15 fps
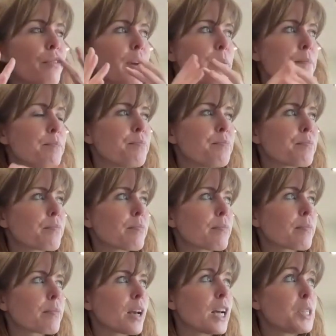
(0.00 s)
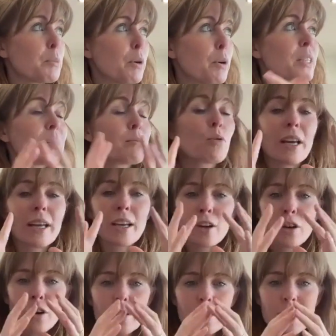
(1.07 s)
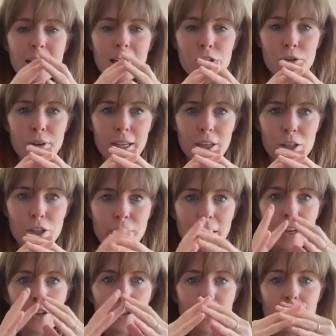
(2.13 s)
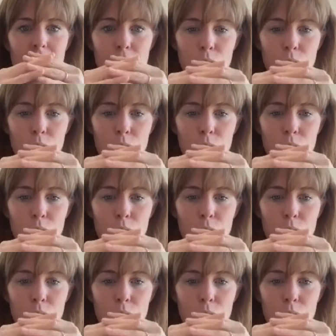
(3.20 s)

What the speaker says: I suppose it's more like a concentric contraction.